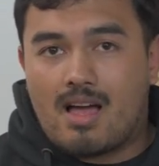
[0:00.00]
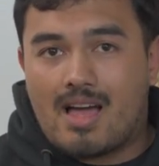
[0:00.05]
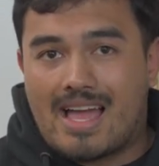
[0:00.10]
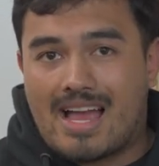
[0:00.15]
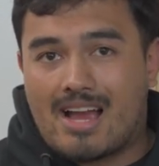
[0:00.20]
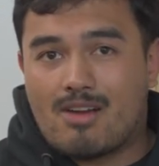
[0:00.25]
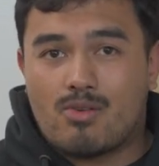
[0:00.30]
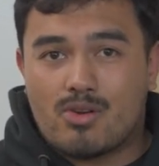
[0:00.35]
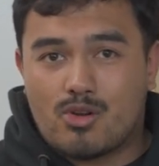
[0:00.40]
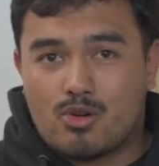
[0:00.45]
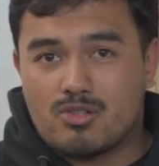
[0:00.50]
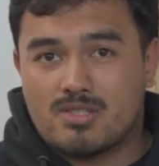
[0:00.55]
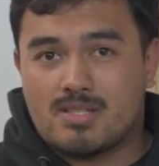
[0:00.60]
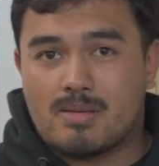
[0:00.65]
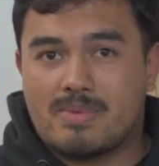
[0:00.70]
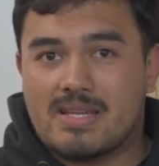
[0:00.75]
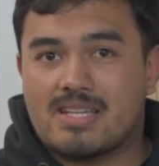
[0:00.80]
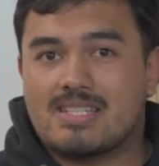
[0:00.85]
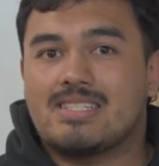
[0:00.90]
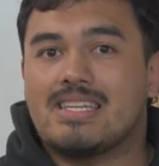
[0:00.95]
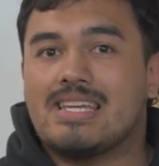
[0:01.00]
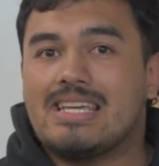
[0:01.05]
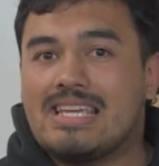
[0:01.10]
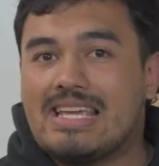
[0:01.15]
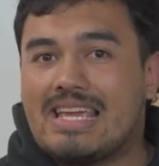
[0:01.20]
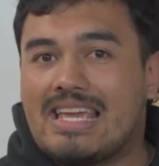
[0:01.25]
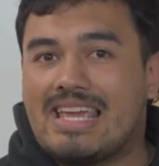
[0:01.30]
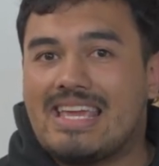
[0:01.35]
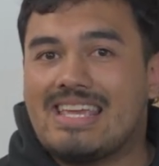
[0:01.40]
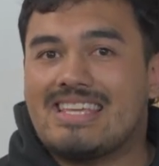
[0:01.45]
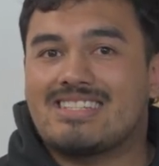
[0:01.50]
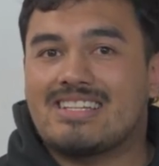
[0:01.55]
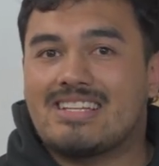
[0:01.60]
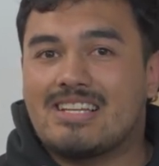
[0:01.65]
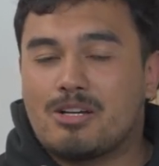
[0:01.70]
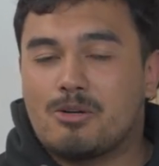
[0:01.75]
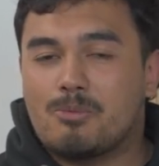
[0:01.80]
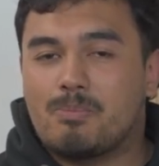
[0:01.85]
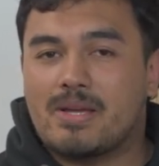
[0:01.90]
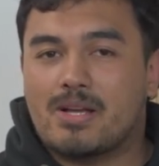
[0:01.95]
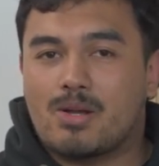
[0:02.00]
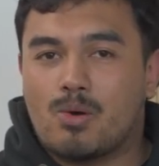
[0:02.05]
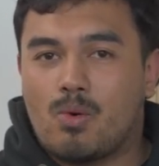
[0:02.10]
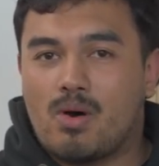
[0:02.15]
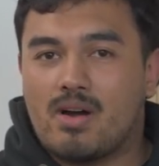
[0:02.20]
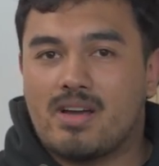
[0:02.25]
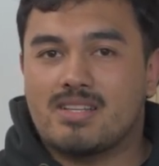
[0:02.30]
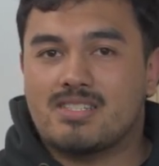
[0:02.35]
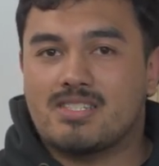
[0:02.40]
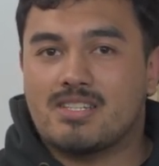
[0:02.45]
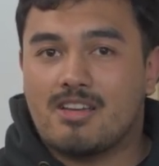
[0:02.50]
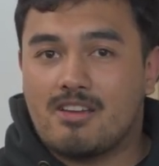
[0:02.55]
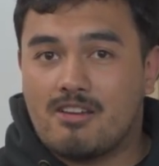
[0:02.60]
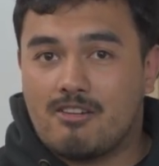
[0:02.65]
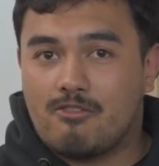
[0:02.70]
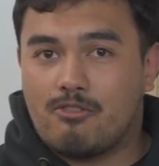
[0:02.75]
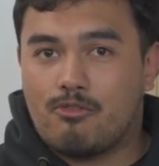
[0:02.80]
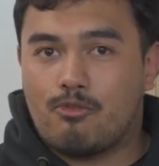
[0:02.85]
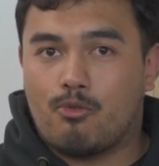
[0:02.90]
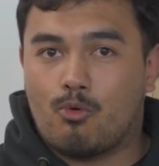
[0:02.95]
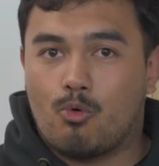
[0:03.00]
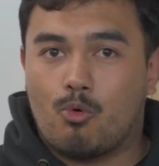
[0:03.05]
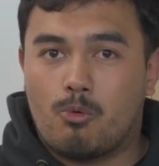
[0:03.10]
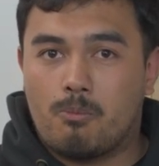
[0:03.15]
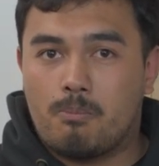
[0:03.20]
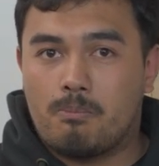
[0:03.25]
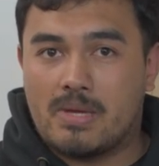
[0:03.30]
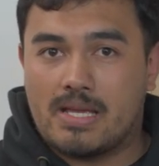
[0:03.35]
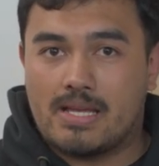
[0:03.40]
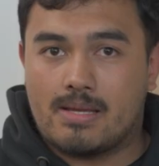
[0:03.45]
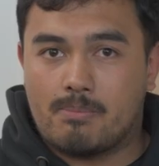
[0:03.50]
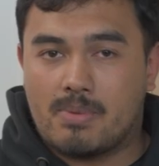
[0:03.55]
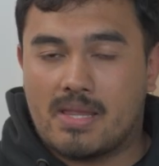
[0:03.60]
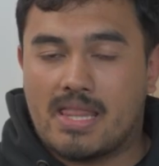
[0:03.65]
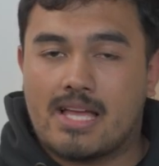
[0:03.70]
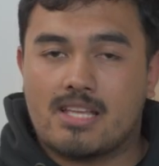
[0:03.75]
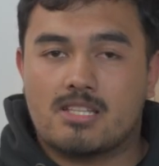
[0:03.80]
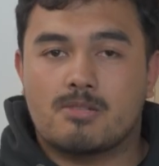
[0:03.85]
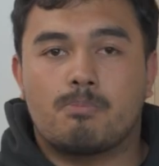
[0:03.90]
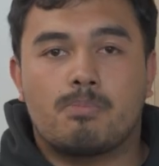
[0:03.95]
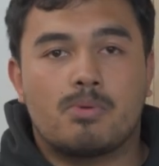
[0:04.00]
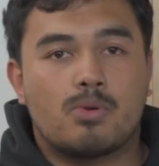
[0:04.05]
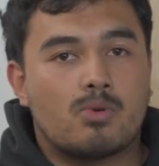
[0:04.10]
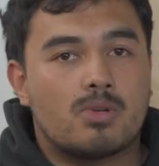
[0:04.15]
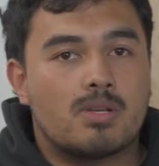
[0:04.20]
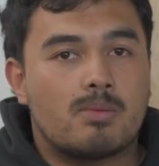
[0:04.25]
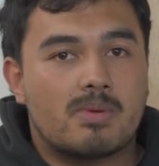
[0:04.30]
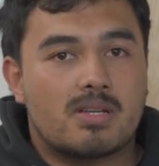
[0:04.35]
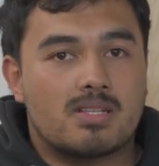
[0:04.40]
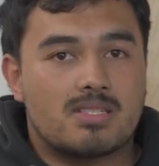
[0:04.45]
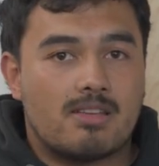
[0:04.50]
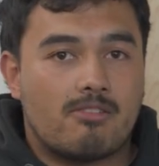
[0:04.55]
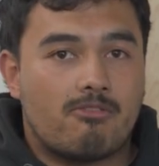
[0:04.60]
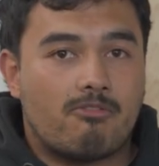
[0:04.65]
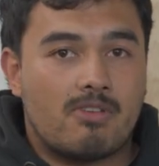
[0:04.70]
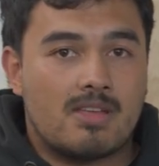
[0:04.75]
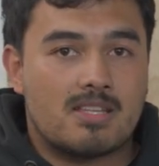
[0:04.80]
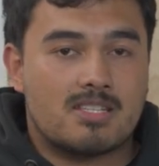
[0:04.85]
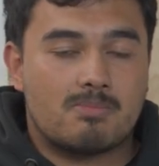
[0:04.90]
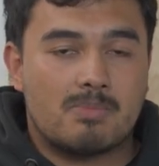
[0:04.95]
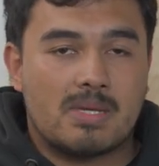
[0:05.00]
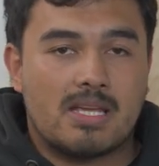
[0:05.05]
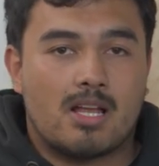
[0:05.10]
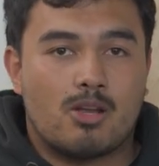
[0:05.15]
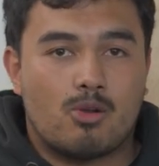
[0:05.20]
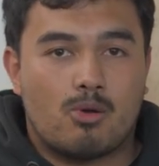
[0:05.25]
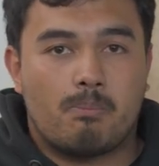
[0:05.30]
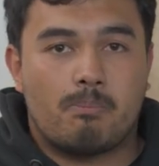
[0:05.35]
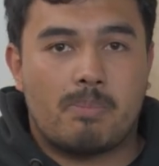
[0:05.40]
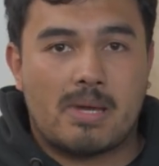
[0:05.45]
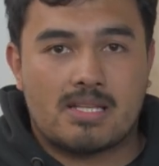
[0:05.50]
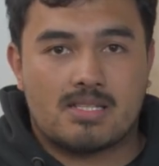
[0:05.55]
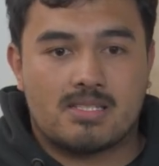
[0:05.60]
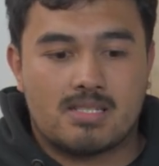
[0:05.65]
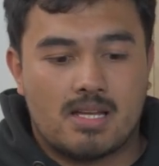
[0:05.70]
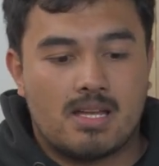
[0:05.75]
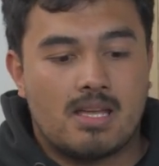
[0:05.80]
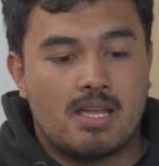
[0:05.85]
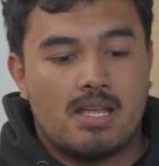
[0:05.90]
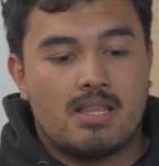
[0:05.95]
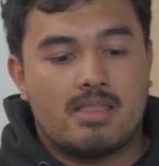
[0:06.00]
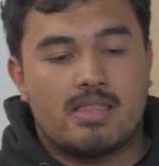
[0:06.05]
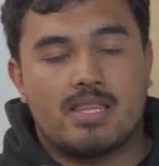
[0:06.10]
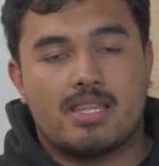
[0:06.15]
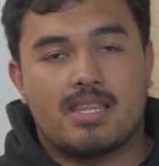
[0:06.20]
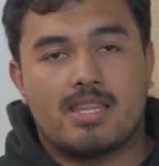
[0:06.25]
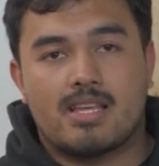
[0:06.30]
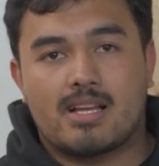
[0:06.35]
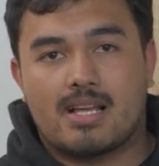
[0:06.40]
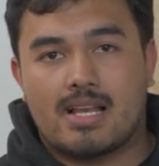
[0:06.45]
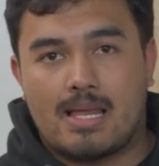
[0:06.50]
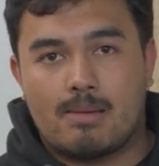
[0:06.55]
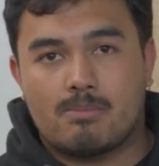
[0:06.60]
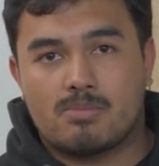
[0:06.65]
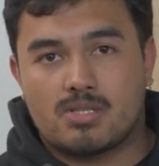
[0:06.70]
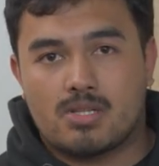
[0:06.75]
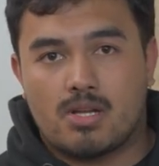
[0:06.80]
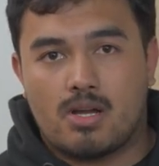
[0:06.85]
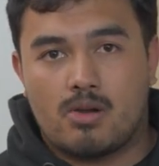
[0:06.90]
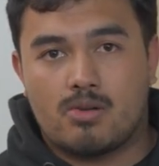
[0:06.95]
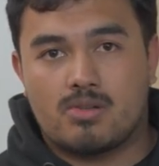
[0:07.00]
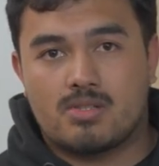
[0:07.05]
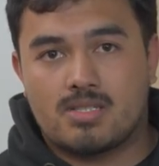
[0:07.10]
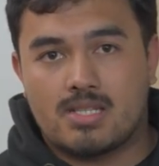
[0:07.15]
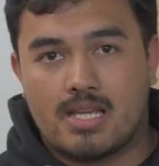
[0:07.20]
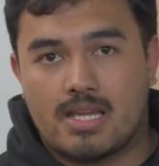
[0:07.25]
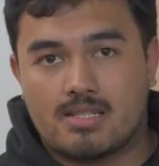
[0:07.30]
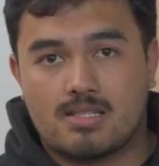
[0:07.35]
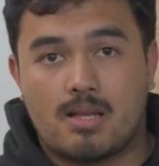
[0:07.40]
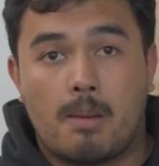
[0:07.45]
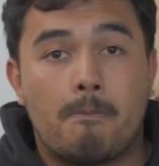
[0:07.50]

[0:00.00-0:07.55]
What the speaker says: our Concept-XE is a little bit quieter for me, but that's purely because it fits me a lot better than the Glamster 06.